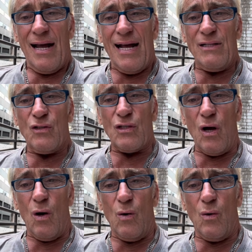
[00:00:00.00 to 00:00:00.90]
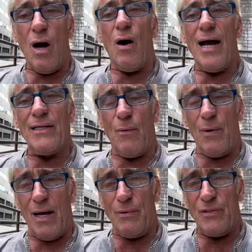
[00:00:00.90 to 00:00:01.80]
And so, I know
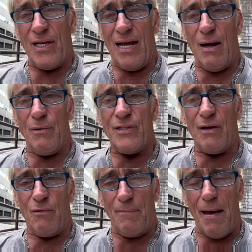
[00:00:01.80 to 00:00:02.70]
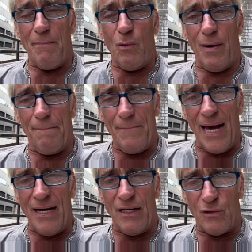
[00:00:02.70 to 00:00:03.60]
what I was saying. I was saying, remember when
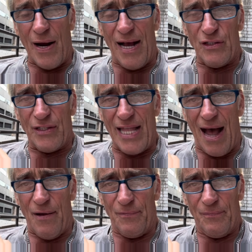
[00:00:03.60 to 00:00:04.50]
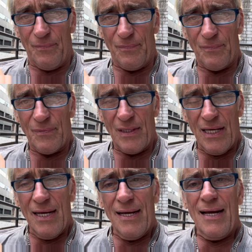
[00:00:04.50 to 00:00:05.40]
Meta crashed down?
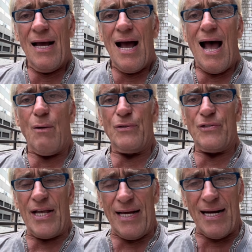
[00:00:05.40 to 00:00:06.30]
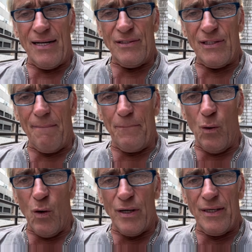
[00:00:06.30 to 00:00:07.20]
I was saying that it's
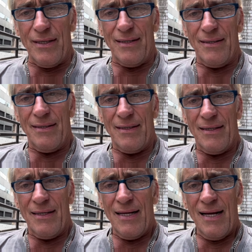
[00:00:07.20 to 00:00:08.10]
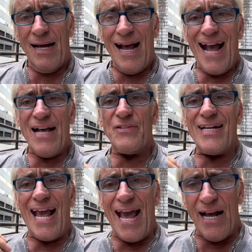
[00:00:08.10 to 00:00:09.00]
important as
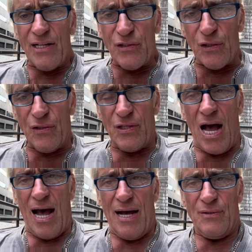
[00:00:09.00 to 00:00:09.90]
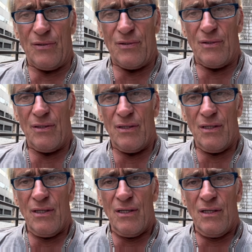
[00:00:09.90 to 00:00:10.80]
an exercise
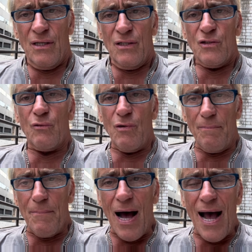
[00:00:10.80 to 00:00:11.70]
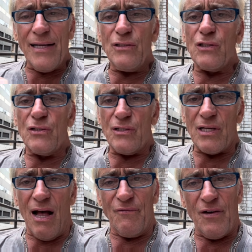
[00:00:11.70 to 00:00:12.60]
to remind
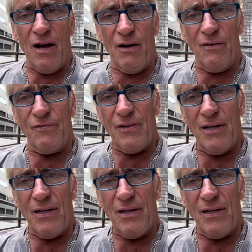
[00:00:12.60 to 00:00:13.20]
yourself of